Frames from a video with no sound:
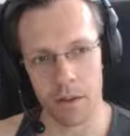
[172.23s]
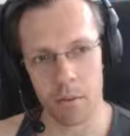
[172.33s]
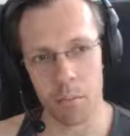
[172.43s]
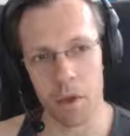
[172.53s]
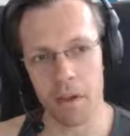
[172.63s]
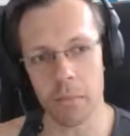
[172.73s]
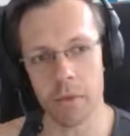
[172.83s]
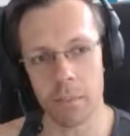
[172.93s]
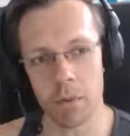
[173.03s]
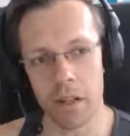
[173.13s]
Many
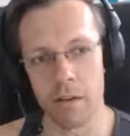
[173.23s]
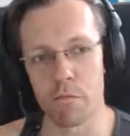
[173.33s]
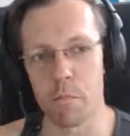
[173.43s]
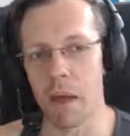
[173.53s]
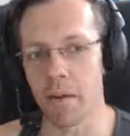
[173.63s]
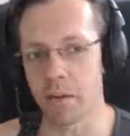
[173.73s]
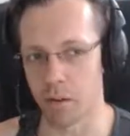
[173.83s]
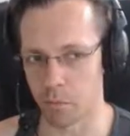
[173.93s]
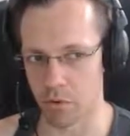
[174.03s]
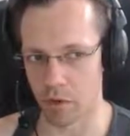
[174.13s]
people have
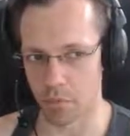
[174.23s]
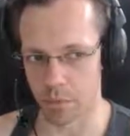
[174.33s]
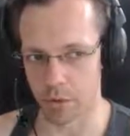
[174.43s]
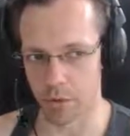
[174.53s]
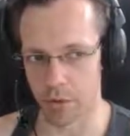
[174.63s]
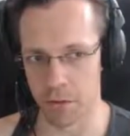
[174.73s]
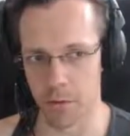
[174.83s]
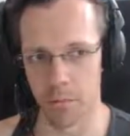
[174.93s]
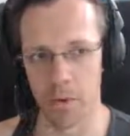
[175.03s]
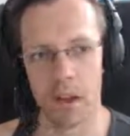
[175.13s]
mental problems in the
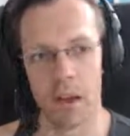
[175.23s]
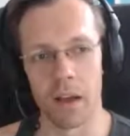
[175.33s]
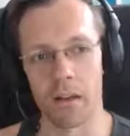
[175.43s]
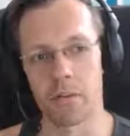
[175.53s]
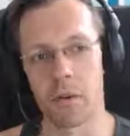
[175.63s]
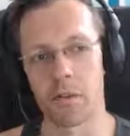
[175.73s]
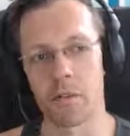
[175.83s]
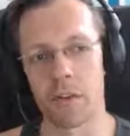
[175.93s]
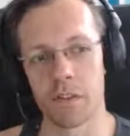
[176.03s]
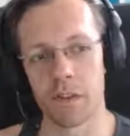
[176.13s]
gym and not
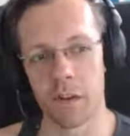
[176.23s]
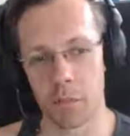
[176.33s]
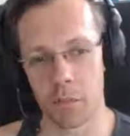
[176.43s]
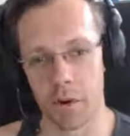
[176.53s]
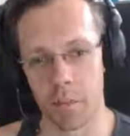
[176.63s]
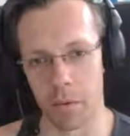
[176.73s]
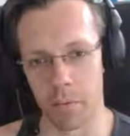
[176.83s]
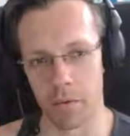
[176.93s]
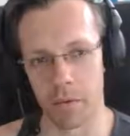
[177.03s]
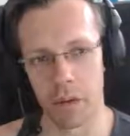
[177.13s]
physical
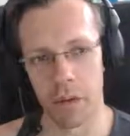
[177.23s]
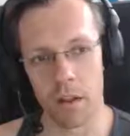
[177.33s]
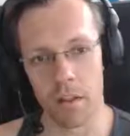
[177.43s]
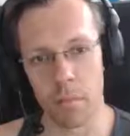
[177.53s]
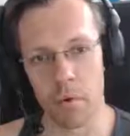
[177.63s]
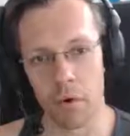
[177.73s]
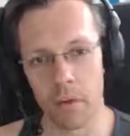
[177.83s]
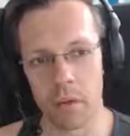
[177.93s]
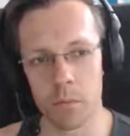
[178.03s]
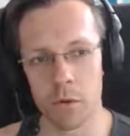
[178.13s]
problems. The
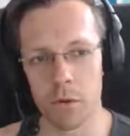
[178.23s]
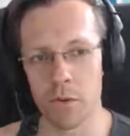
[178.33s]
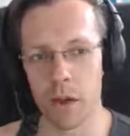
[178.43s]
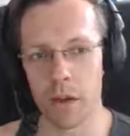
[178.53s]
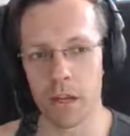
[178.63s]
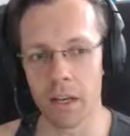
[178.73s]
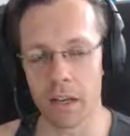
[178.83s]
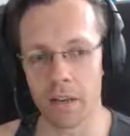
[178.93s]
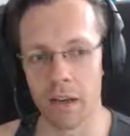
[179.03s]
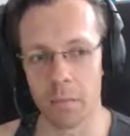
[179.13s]
body would readily
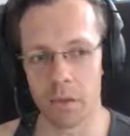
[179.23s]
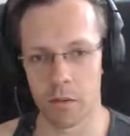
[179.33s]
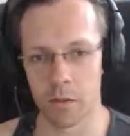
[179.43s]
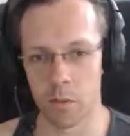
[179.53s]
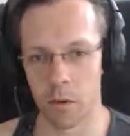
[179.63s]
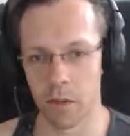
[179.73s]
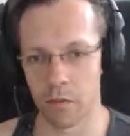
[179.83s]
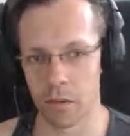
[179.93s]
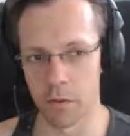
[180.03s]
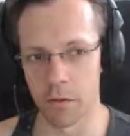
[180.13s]
adapt to
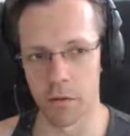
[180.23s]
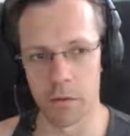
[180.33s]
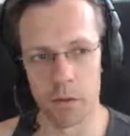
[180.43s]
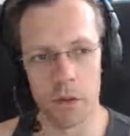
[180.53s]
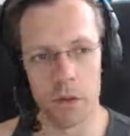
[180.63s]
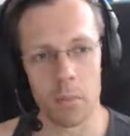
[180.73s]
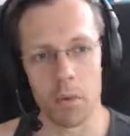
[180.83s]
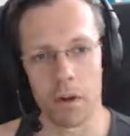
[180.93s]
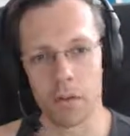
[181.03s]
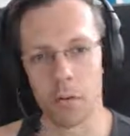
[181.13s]
whatever you do,
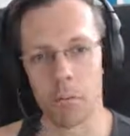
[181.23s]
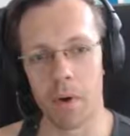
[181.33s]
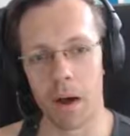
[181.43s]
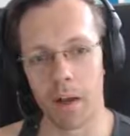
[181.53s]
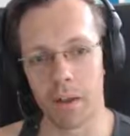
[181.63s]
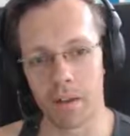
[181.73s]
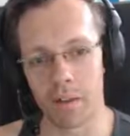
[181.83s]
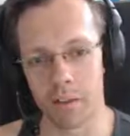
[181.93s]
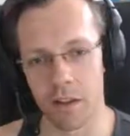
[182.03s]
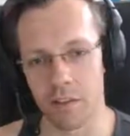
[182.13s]
but your
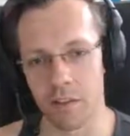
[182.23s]
mind does